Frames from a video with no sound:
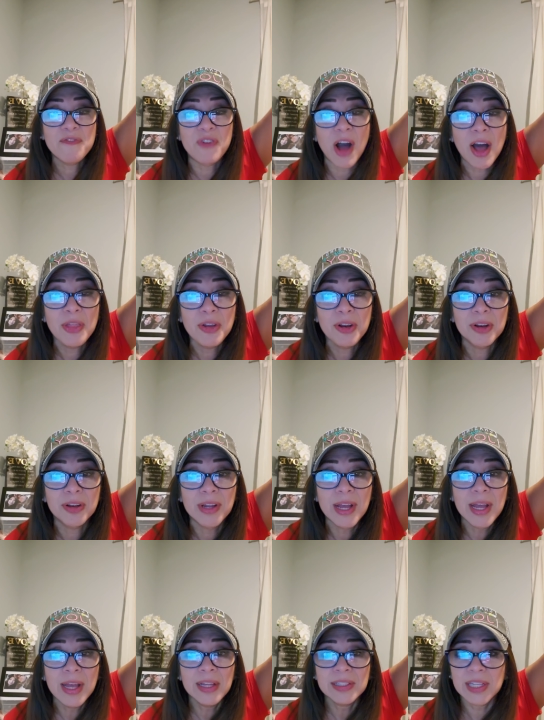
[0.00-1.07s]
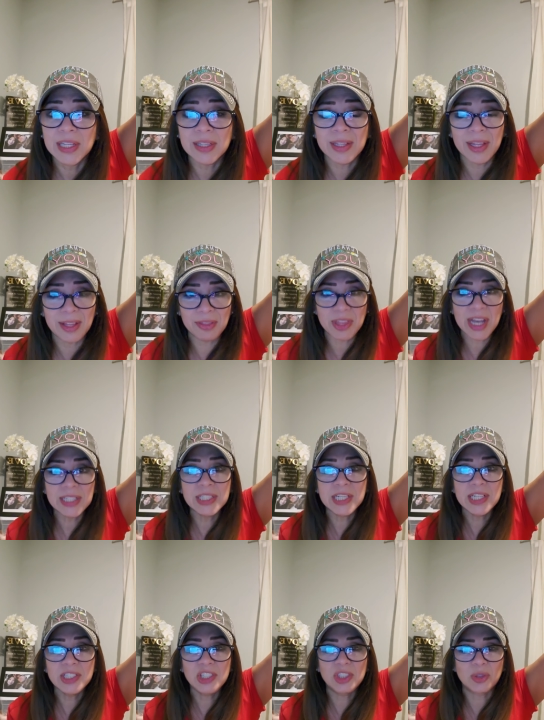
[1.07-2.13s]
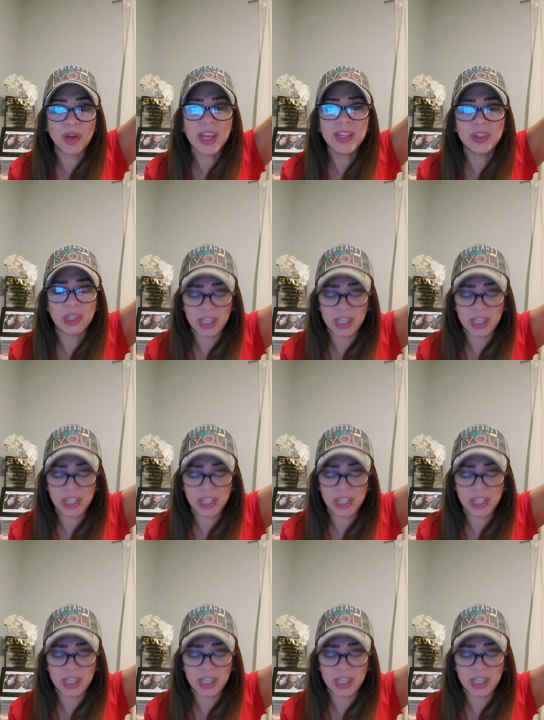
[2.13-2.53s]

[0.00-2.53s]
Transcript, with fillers: Father. That's his strength.